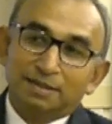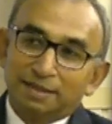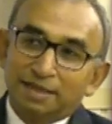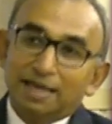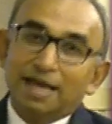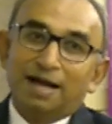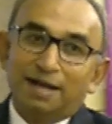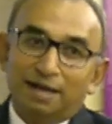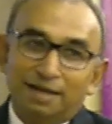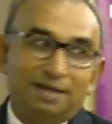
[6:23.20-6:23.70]

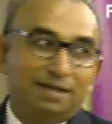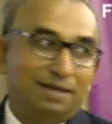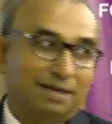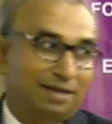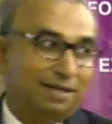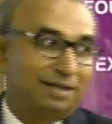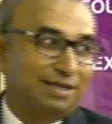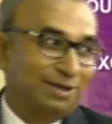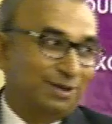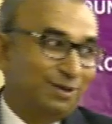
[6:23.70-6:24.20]
Yeah,
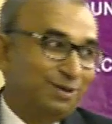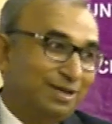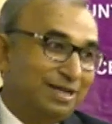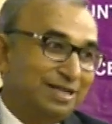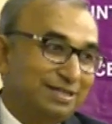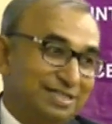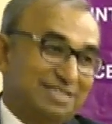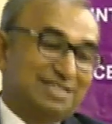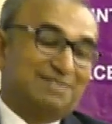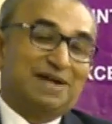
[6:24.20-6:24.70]
you know,
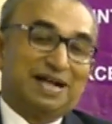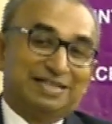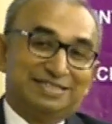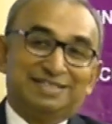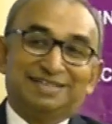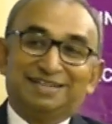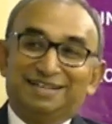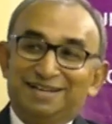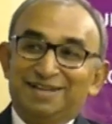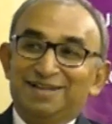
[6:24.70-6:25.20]
just
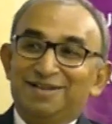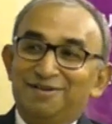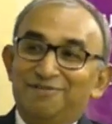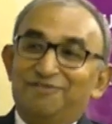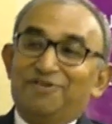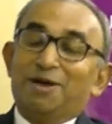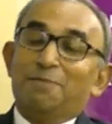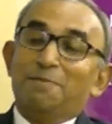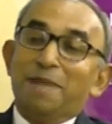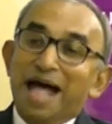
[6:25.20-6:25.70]
imagine.
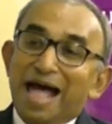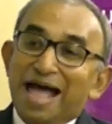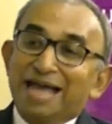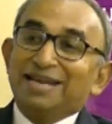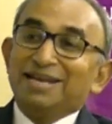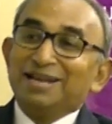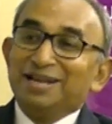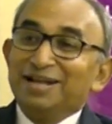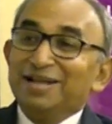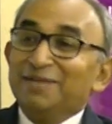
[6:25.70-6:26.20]
For a
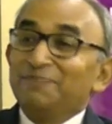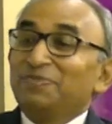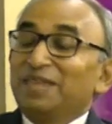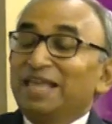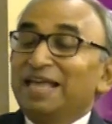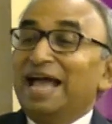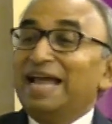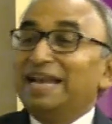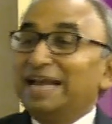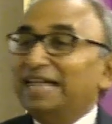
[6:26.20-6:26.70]
man,
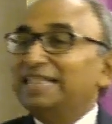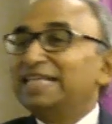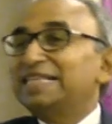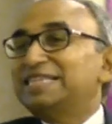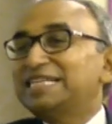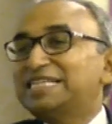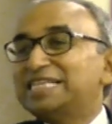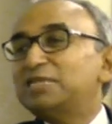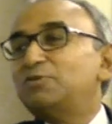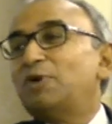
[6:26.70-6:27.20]
and I think
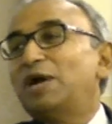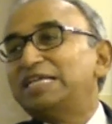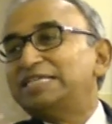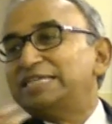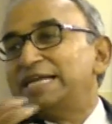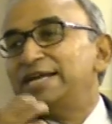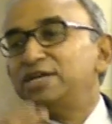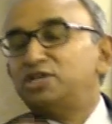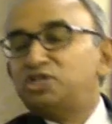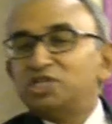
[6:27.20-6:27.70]
this is what is
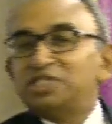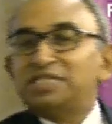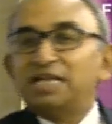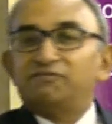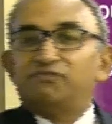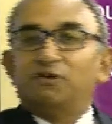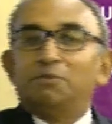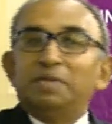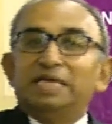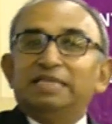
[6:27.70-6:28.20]
interesting
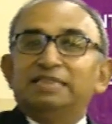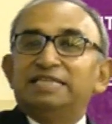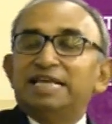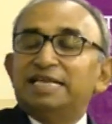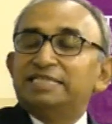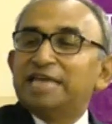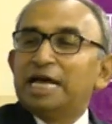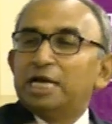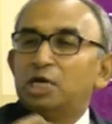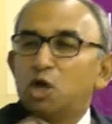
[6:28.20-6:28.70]
for me.
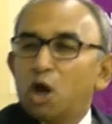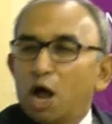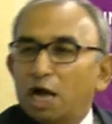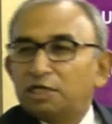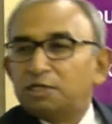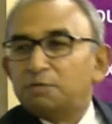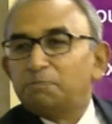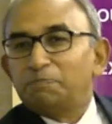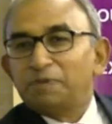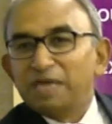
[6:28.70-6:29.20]
These are
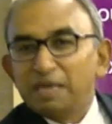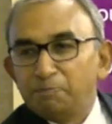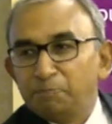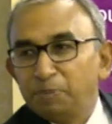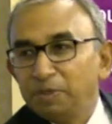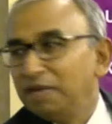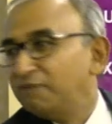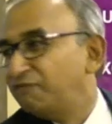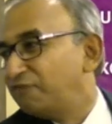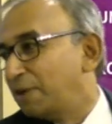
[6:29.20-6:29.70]
not
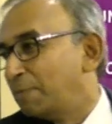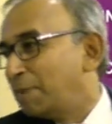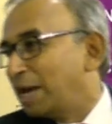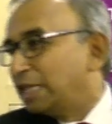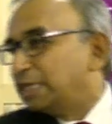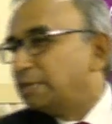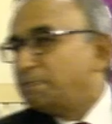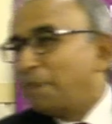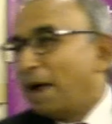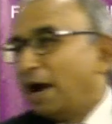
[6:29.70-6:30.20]
people from
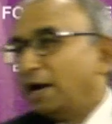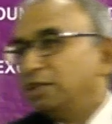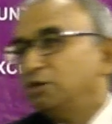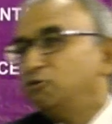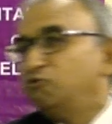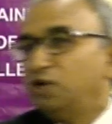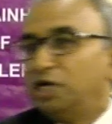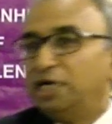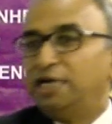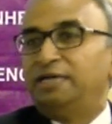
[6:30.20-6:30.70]
another part of the
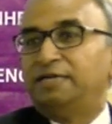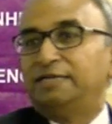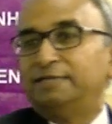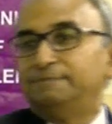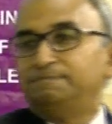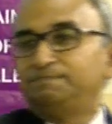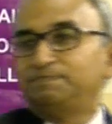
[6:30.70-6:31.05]
world.